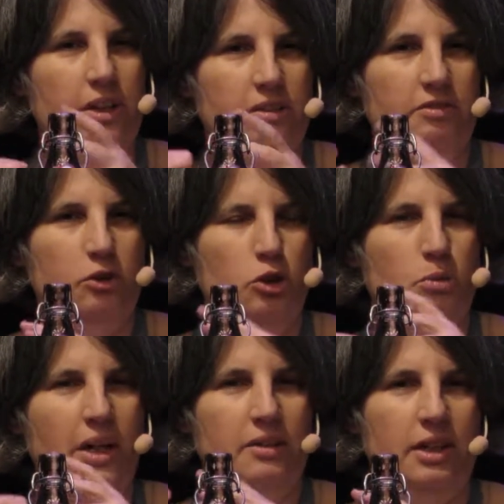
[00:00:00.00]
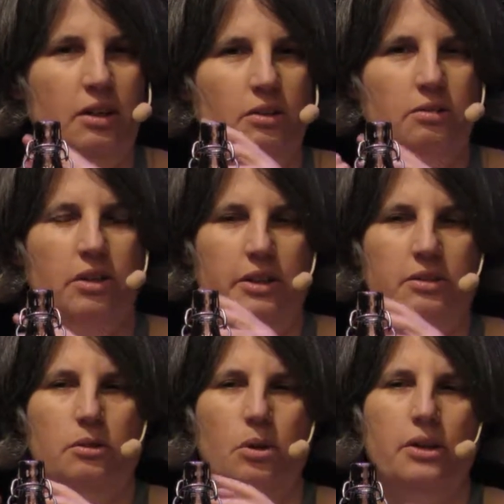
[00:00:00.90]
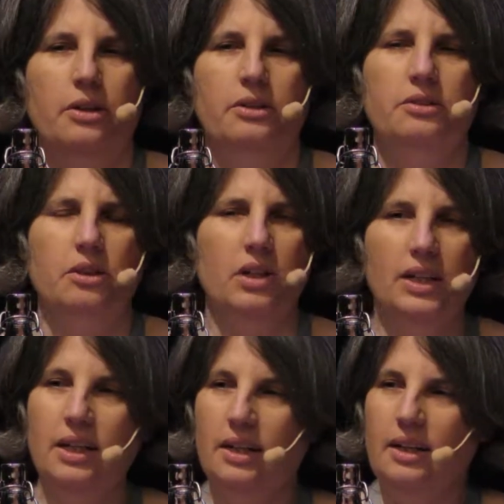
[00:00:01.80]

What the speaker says: right to food, right to health, right to water, and so on,